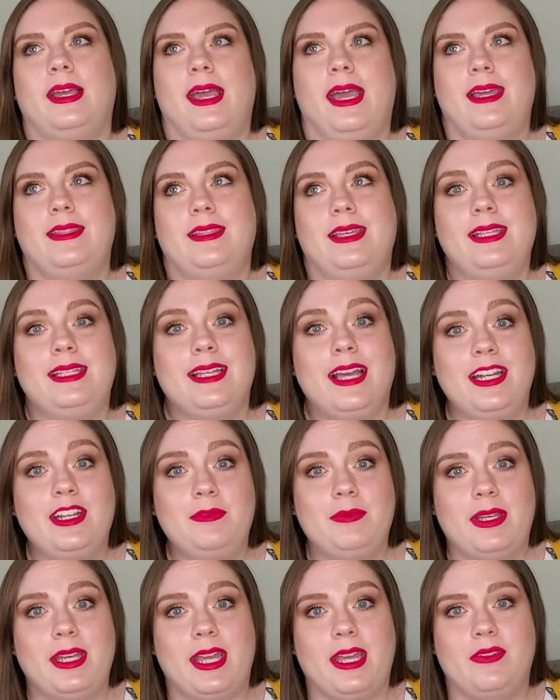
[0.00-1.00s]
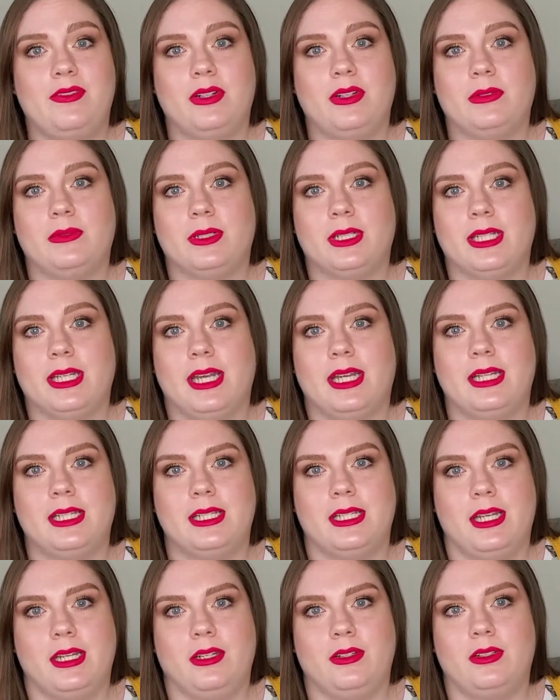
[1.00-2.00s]
And this kind of behavior really
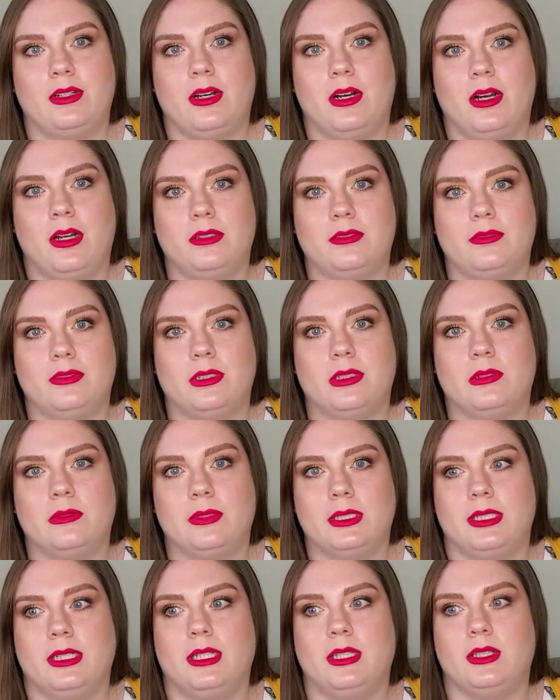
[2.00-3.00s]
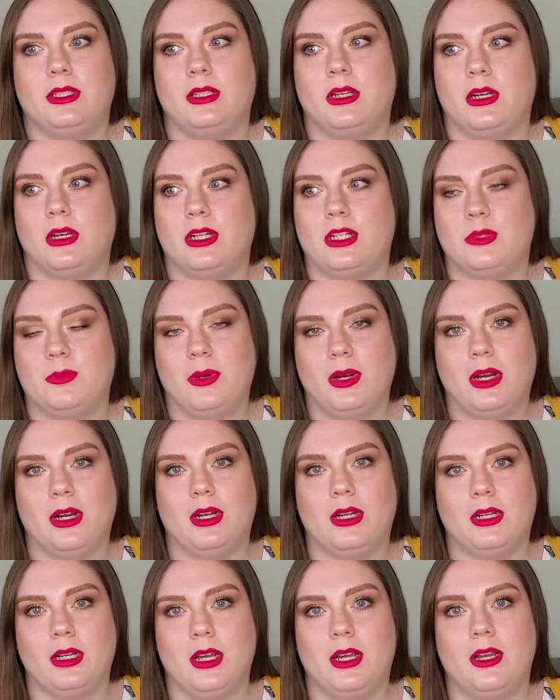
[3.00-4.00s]
continued on for a really large
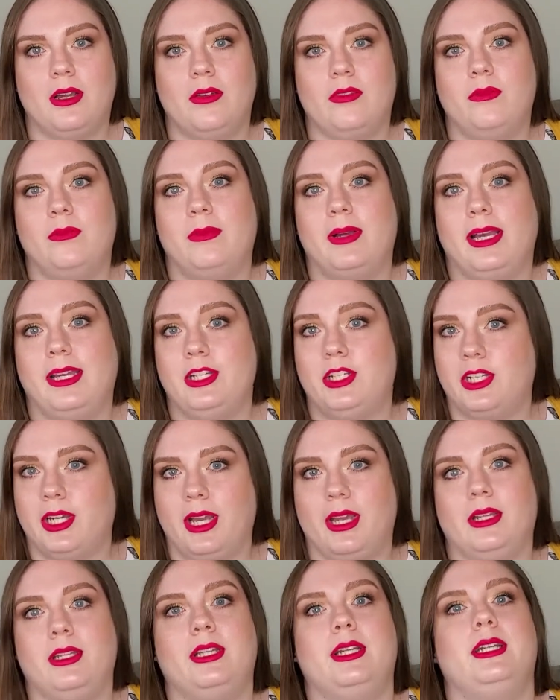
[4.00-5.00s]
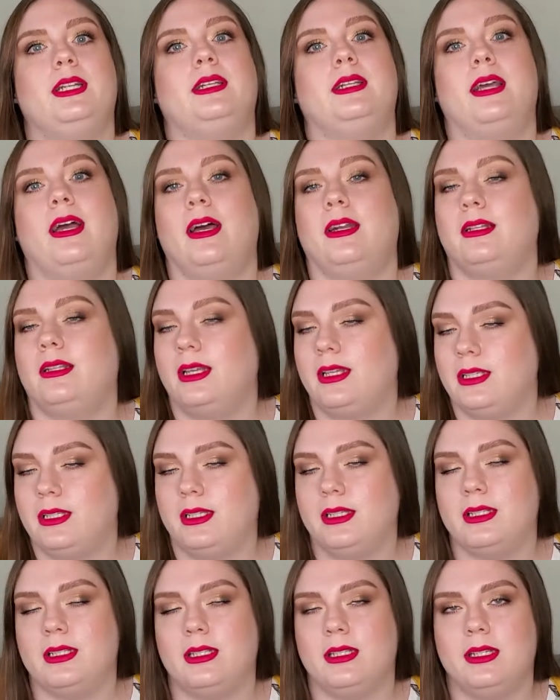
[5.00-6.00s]
part of my childhood and
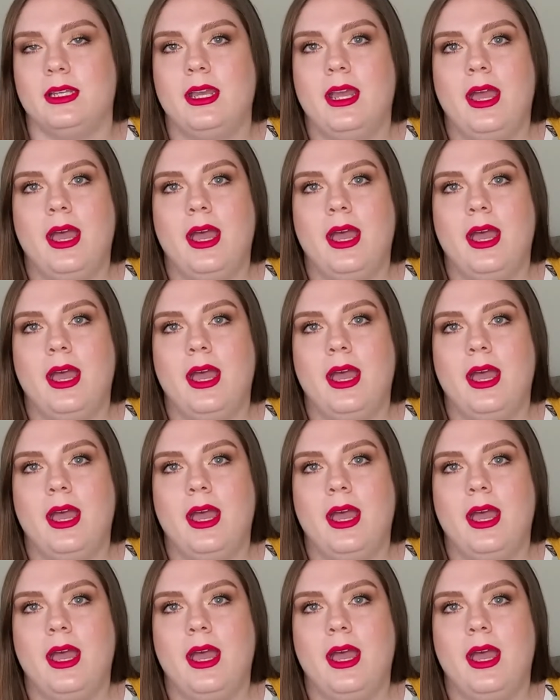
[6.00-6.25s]
adolescence.